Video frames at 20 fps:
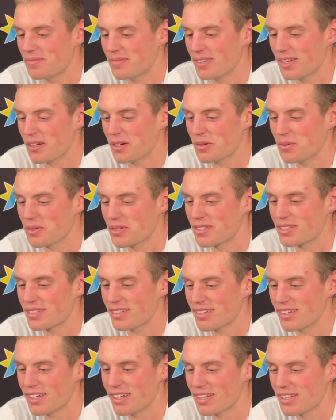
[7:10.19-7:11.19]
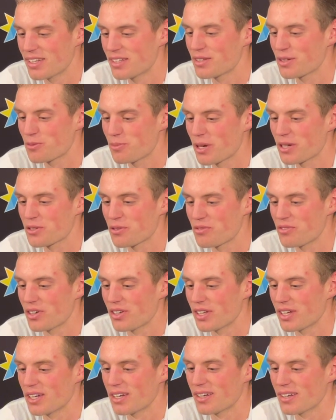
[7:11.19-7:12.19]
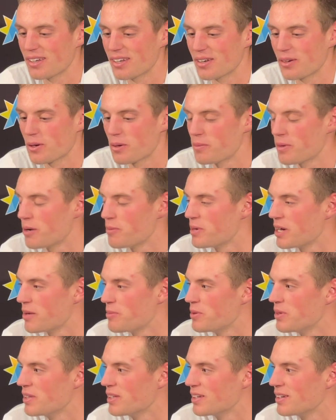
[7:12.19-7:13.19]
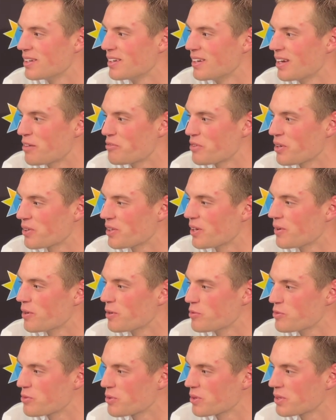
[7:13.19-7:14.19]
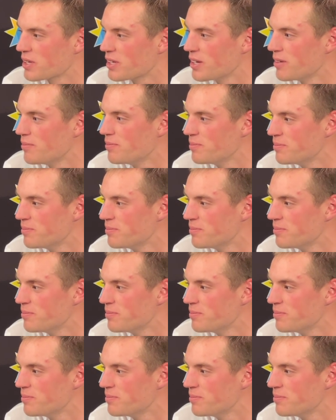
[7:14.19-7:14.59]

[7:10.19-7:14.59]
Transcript: you know, it's a special feeling, and, you know, I'm happy that I felt that way before the game.